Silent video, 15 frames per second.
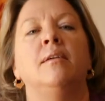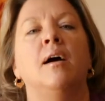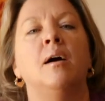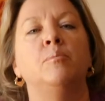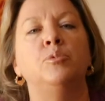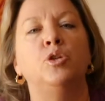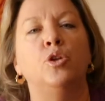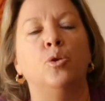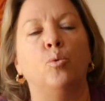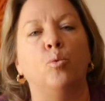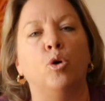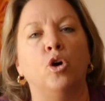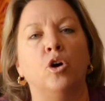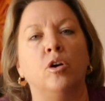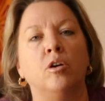come to the
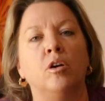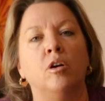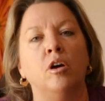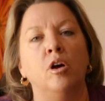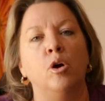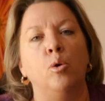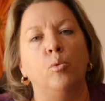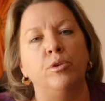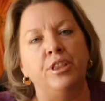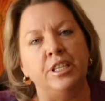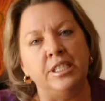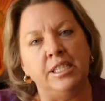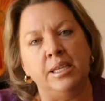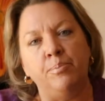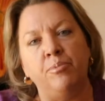work with a
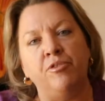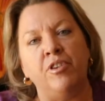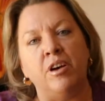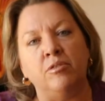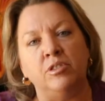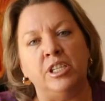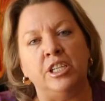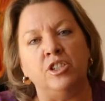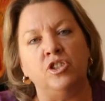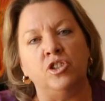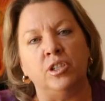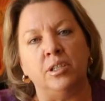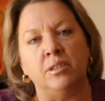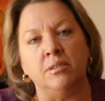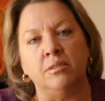deep
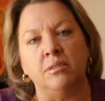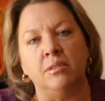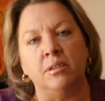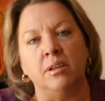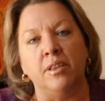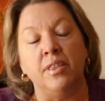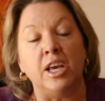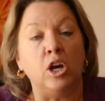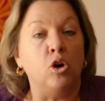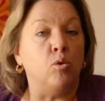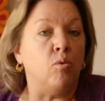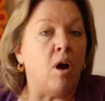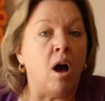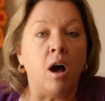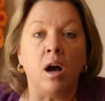foundation that
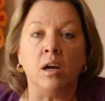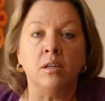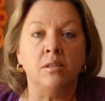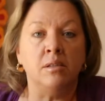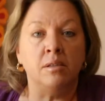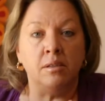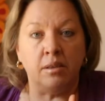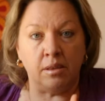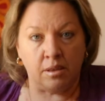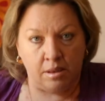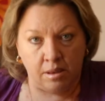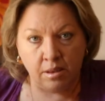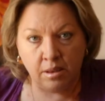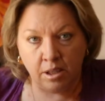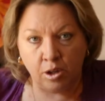groks
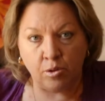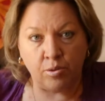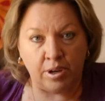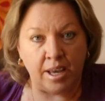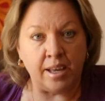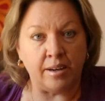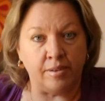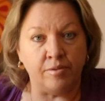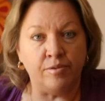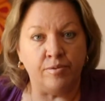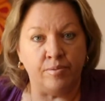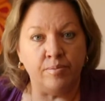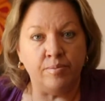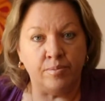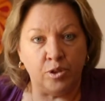the
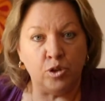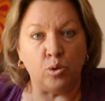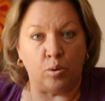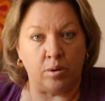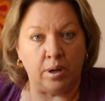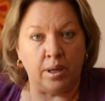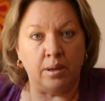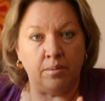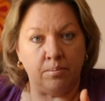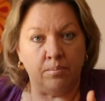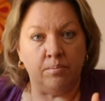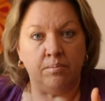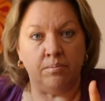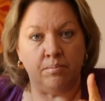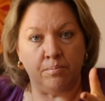creative story
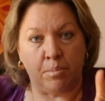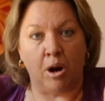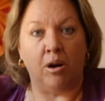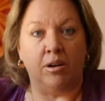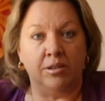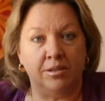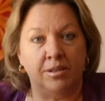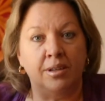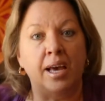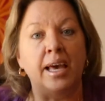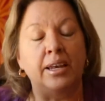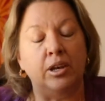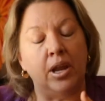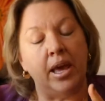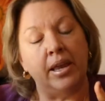part.
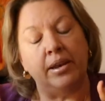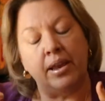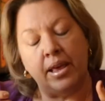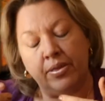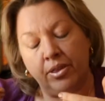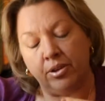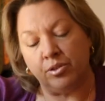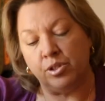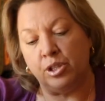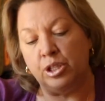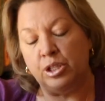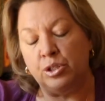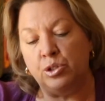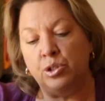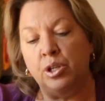And there's
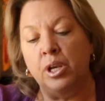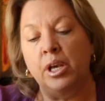an